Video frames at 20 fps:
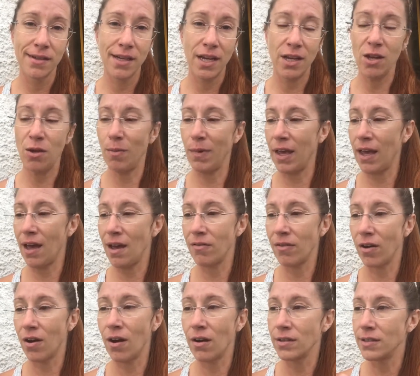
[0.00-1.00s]
and you may have a
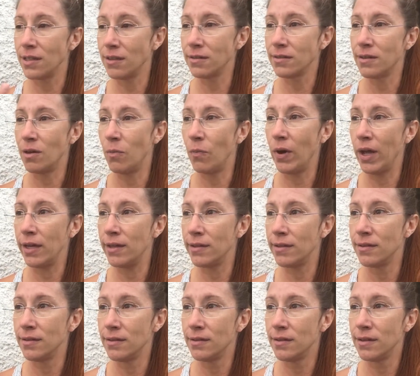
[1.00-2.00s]
cocktail somewhere,
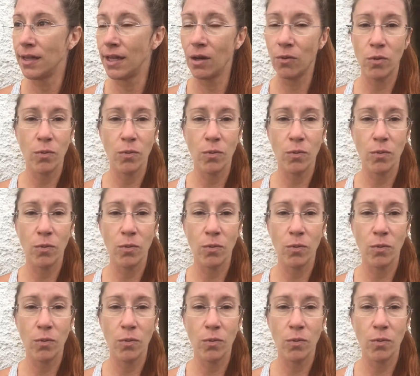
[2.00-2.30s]
and